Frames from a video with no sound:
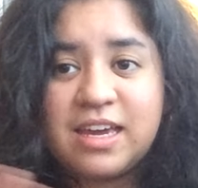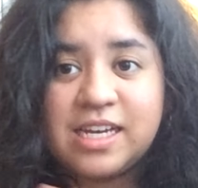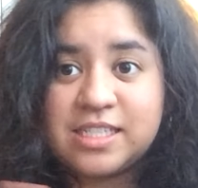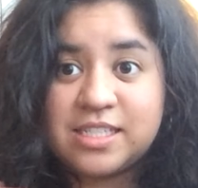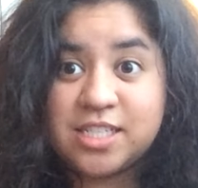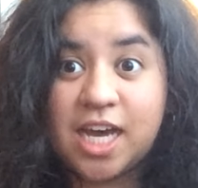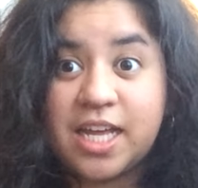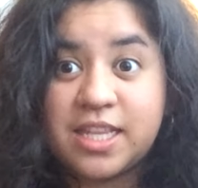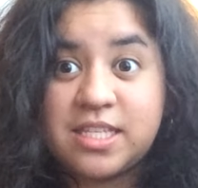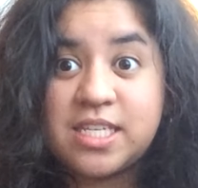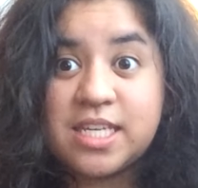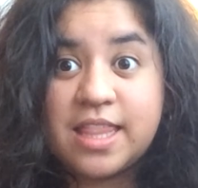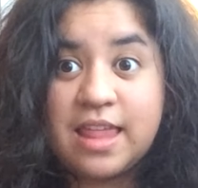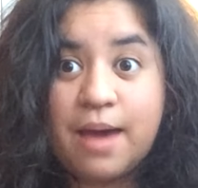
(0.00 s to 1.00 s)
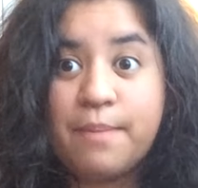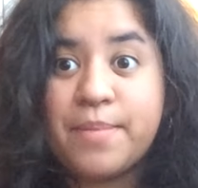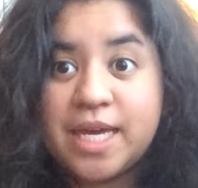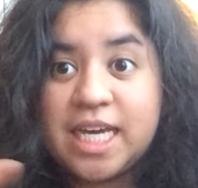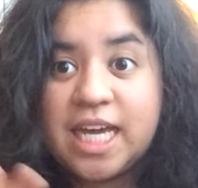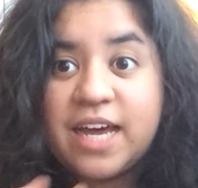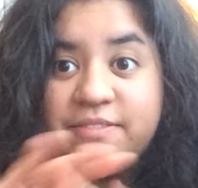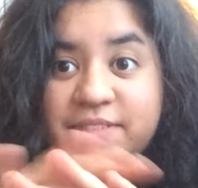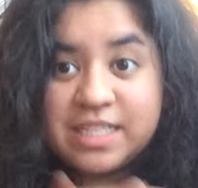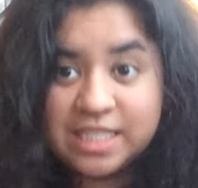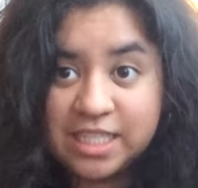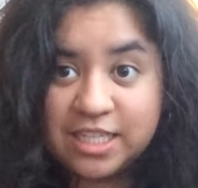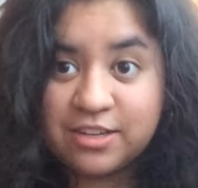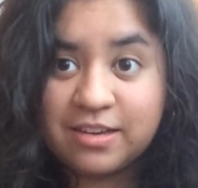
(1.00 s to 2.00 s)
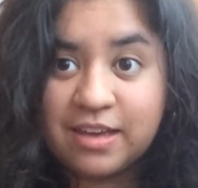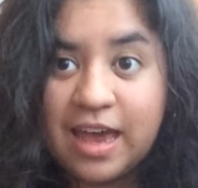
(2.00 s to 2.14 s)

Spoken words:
it's not that big of a deal.